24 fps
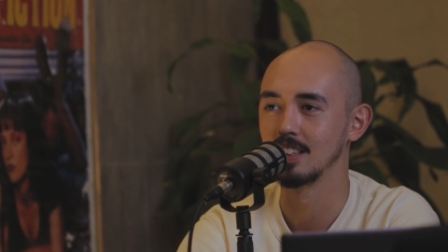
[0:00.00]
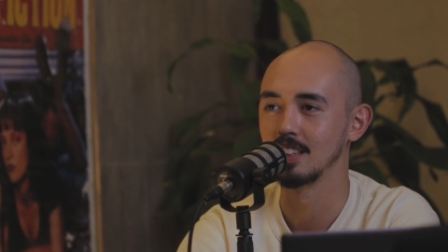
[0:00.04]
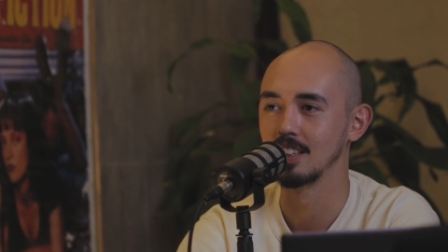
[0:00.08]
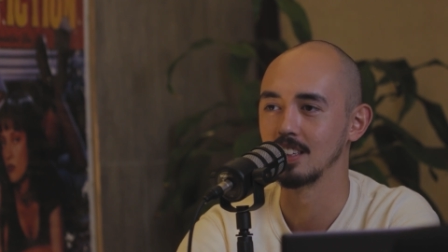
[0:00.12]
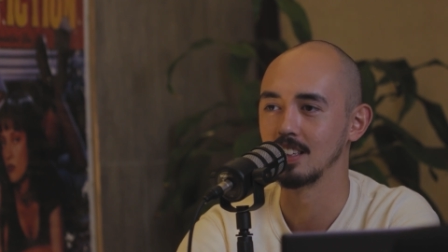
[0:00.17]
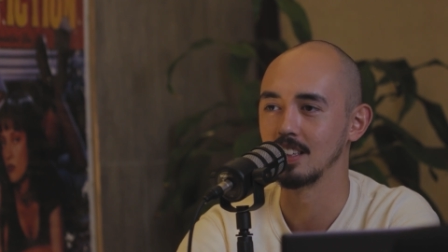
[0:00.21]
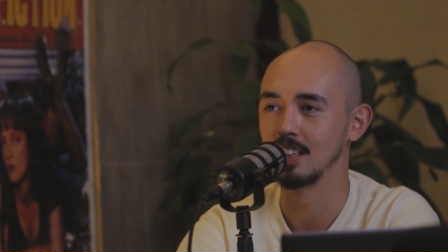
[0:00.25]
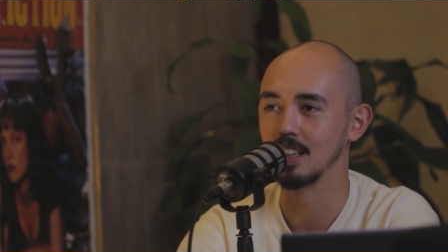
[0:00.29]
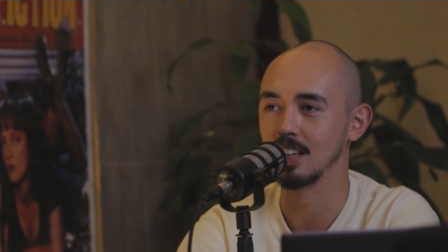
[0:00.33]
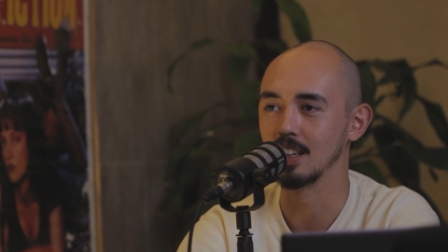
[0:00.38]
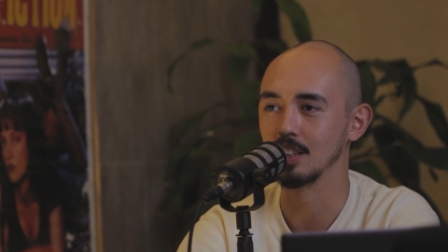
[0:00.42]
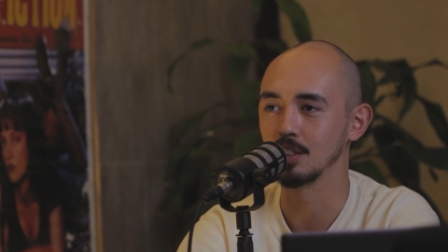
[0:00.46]

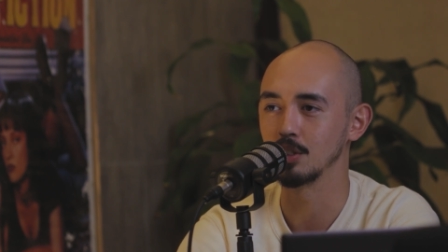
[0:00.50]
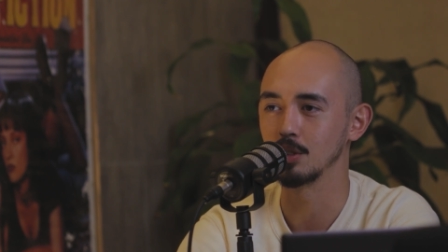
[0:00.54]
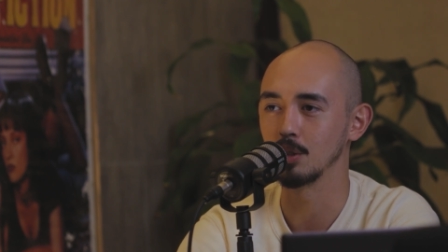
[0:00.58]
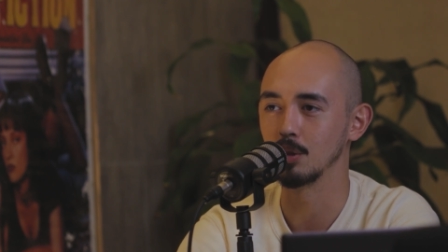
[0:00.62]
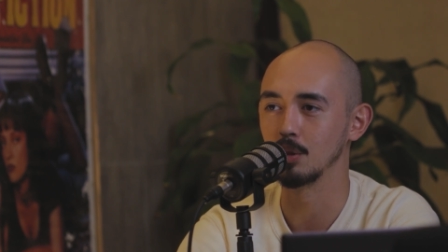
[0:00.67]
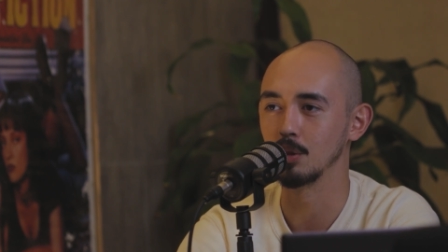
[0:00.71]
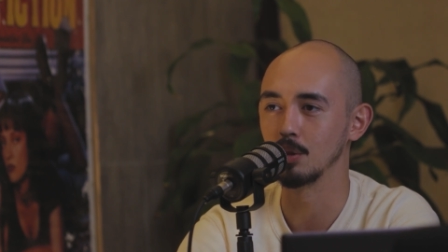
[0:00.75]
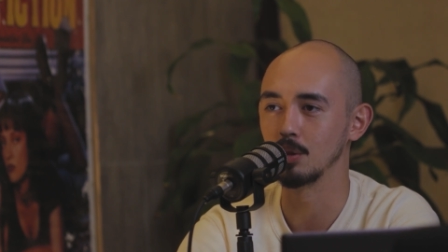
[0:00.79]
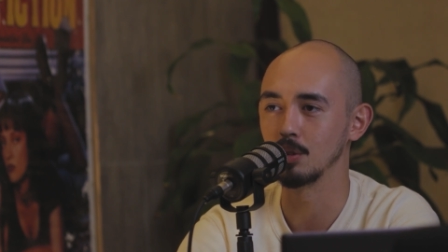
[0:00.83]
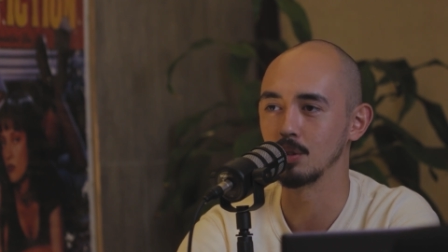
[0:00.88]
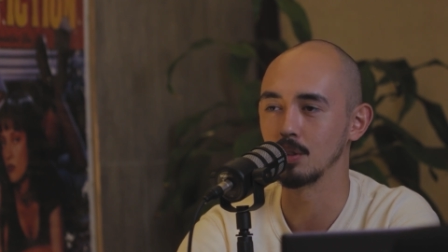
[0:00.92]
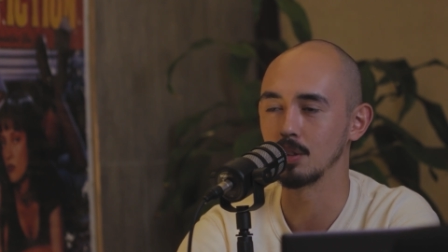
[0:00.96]
Yeah,
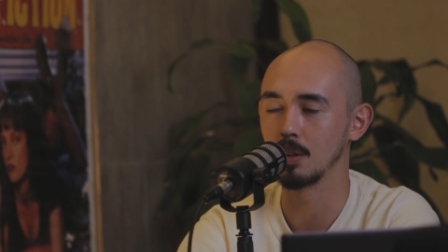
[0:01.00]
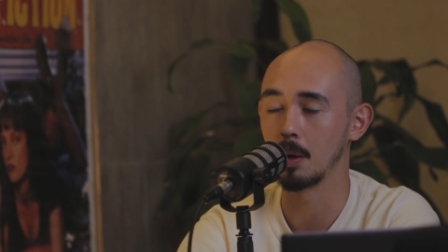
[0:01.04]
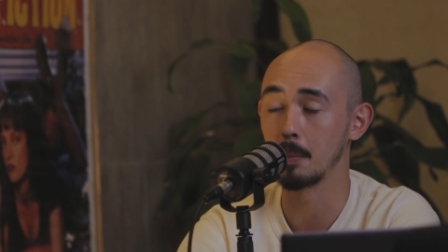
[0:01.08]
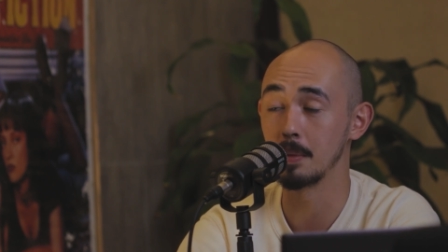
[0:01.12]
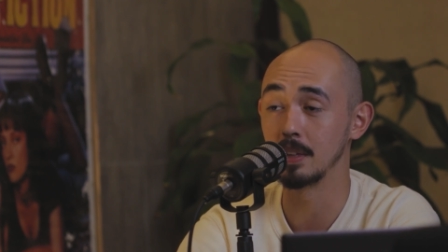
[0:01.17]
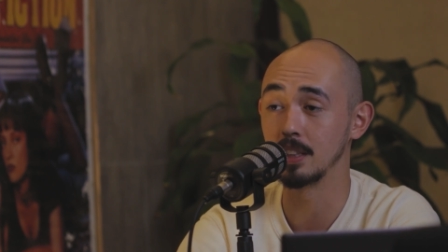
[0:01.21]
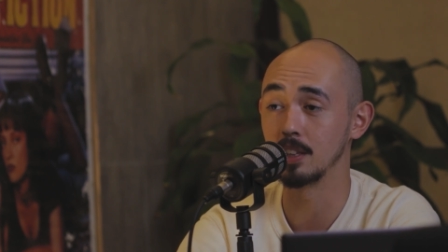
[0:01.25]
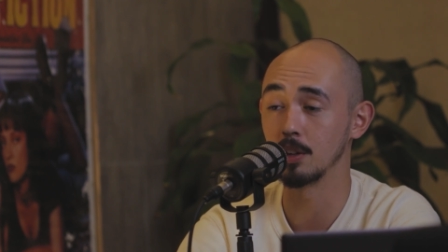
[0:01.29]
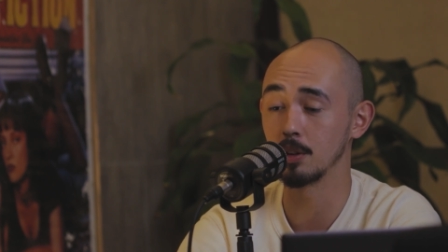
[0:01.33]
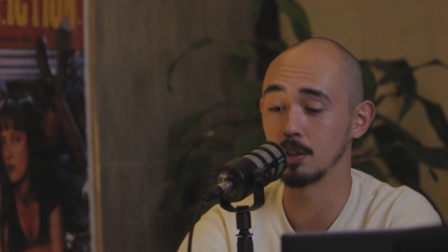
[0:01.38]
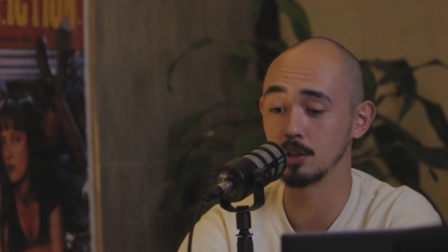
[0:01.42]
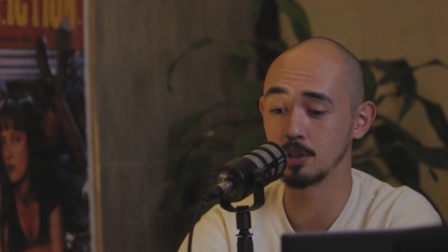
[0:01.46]
so, I mean,
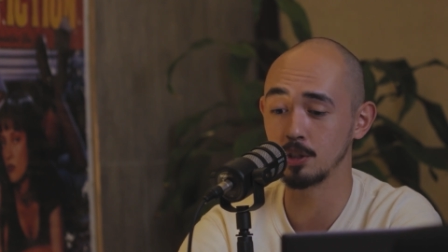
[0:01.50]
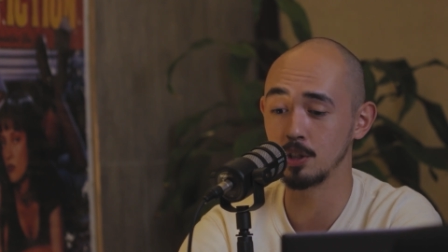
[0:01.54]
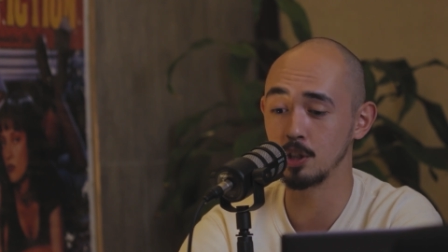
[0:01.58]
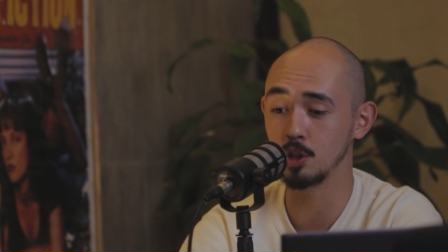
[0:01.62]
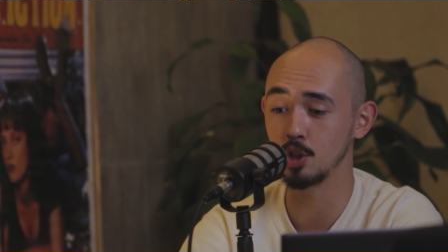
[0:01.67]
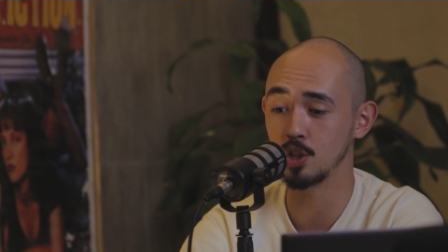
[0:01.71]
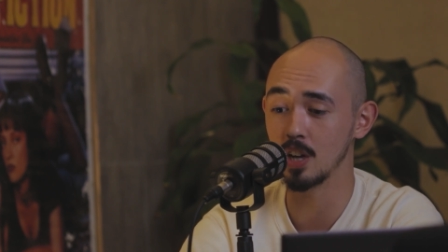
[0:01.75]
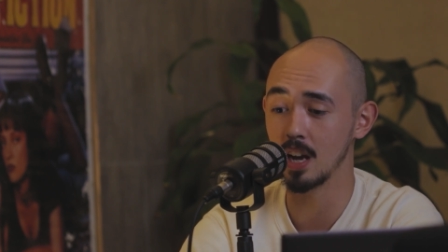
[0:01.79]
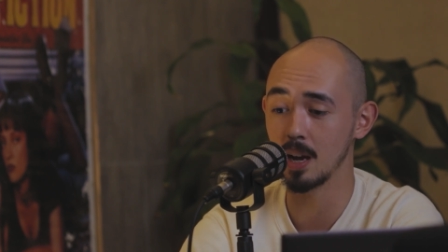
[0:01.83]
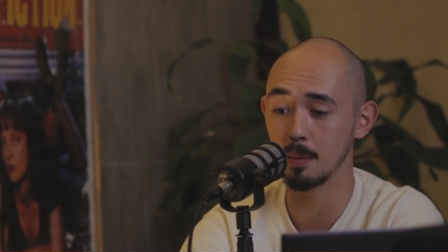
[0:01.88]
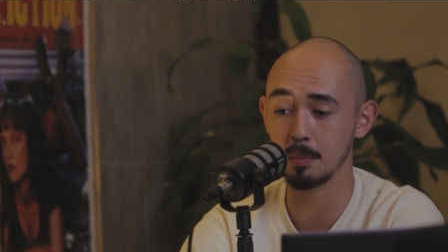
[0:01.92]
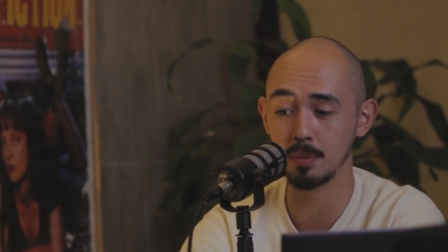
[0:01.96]
there is C G
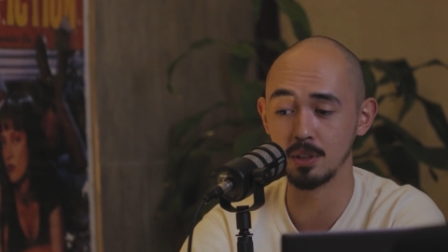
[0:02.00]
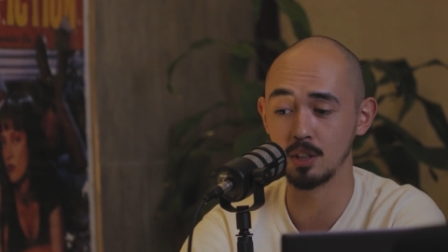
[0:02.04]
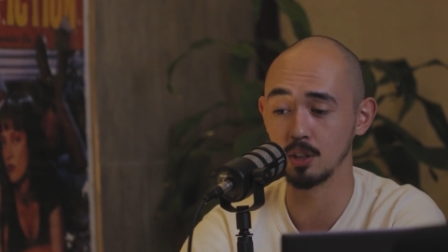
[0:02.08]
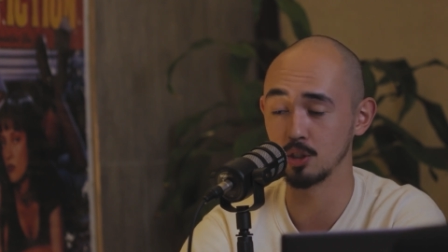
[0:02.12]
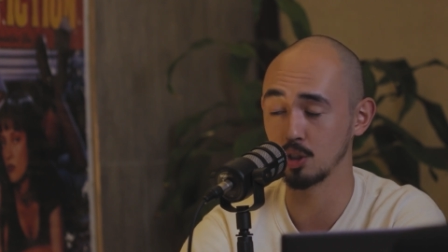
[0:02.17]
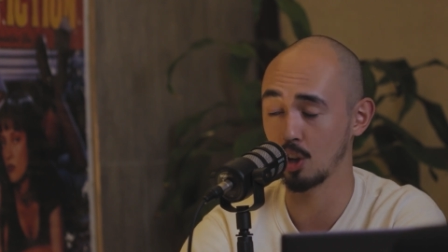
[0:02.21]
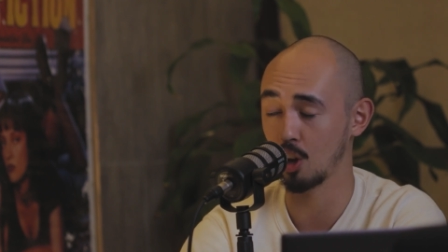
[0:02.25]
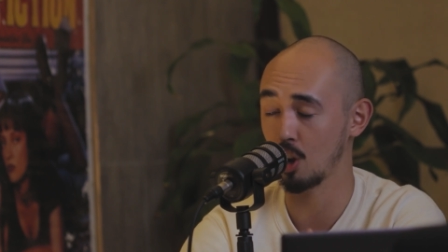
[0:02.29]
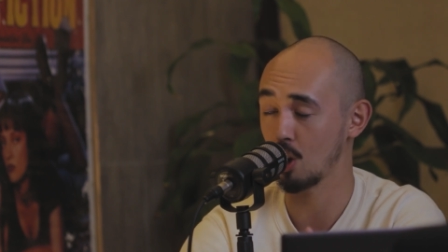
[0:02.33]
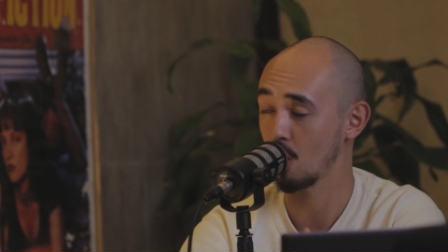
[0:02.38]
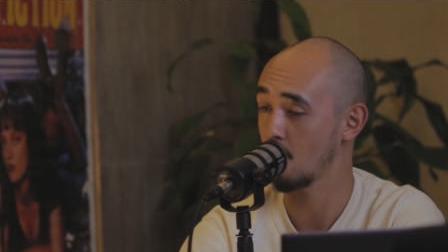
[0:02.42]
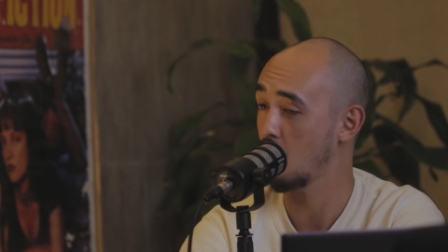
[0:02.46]
I, but there's a
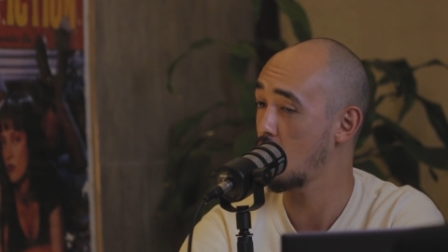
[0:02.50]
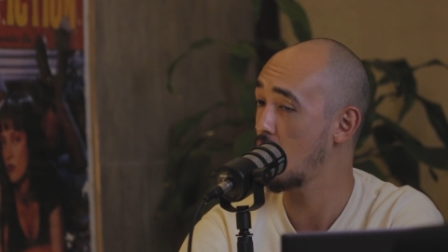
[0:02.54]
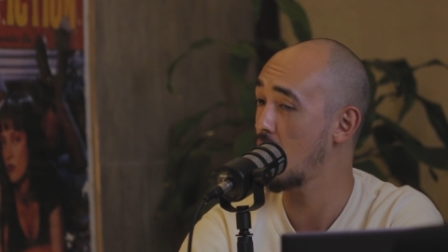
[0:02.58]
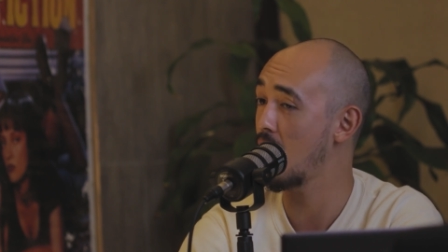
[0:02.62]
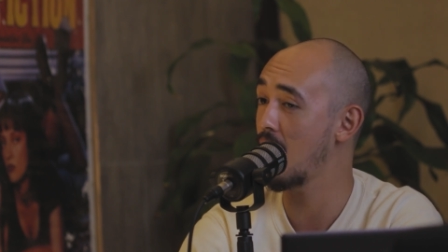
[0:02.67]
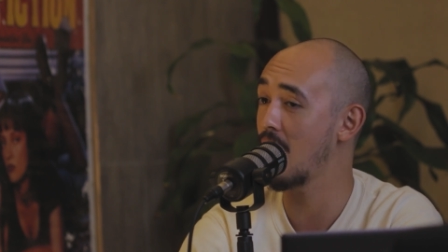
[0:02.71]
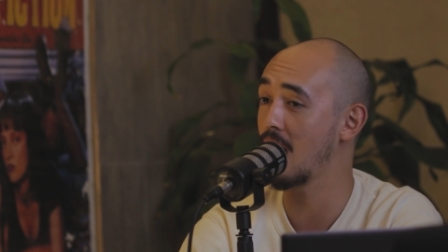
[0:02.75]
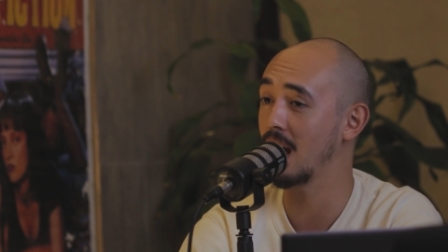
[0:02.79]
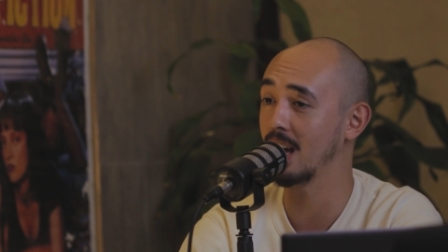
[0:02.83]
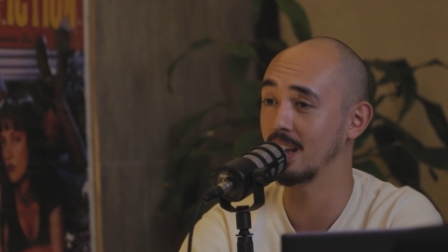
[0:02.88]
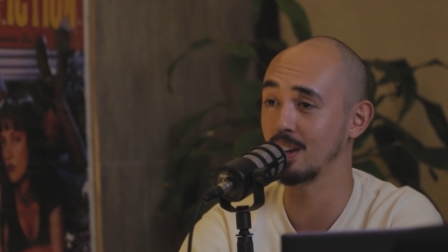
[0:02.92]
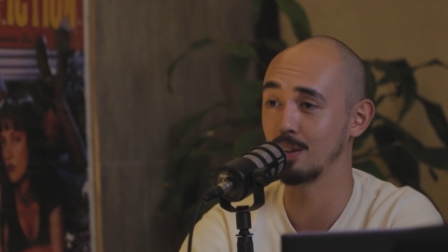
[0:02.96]

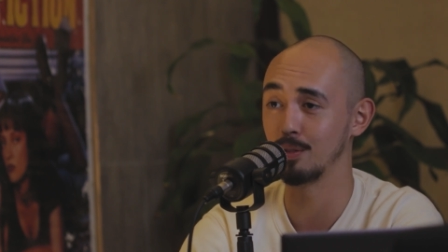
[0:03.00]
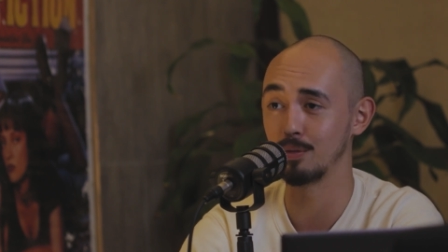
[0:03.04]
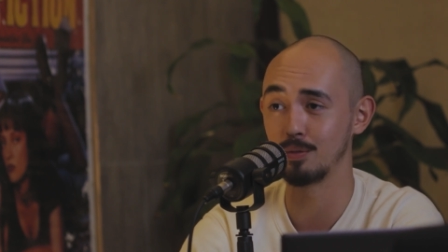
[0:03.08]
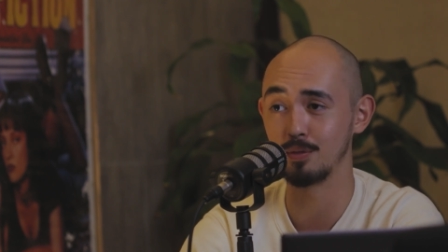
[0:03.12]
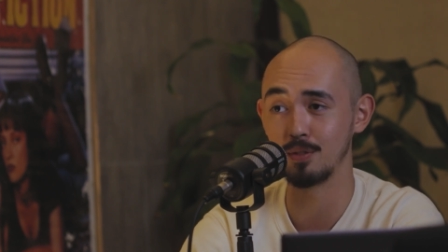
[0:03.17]
lot of,